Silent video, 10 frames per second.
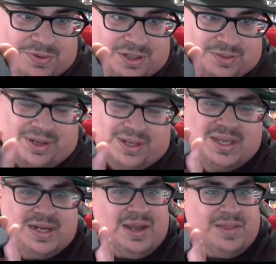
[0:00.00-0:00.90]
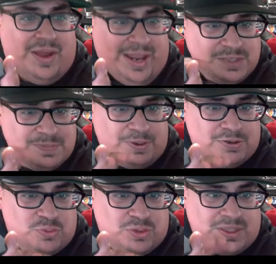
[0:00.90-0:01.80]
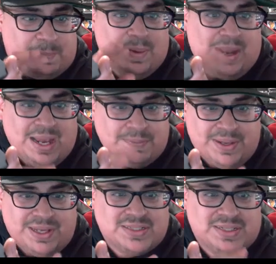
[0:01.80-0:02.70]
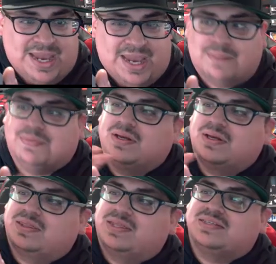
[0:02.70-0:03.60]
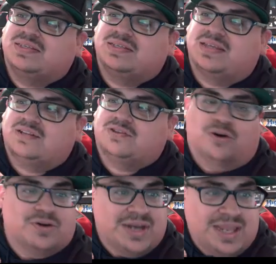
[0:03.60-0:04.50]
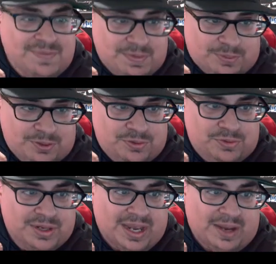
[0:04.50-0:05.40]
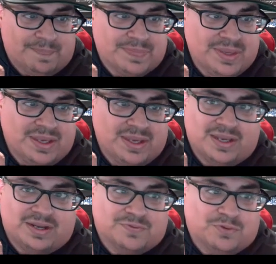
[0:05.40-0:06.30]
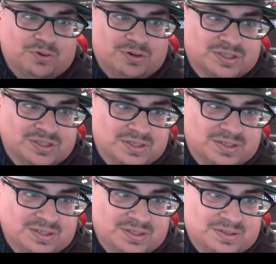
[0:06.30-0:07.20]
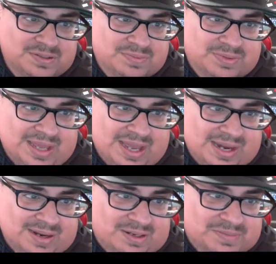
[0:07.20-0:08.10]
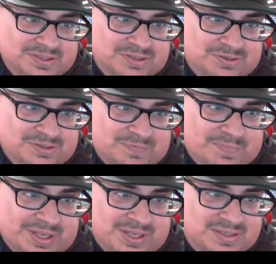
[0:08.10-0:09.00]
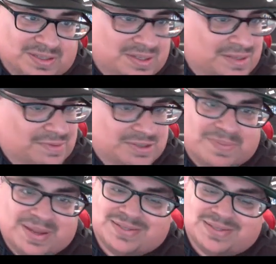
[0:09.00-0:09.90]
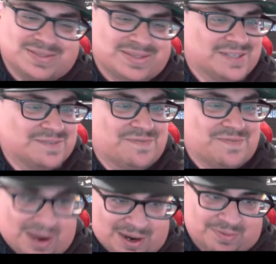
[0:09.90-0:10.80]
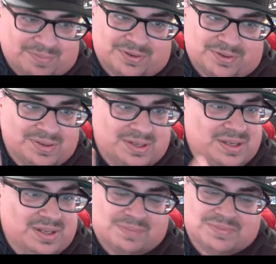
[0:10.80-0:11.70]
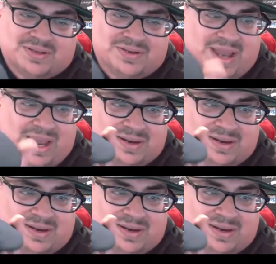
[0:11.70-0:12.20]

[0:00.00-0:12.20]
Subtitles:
colorway. Now the Expos was a black based cap. This is a dark navy blue cap, and of course with the Hat Club exclusive pins, which makes these things fire, bro. I'm telling you, Hat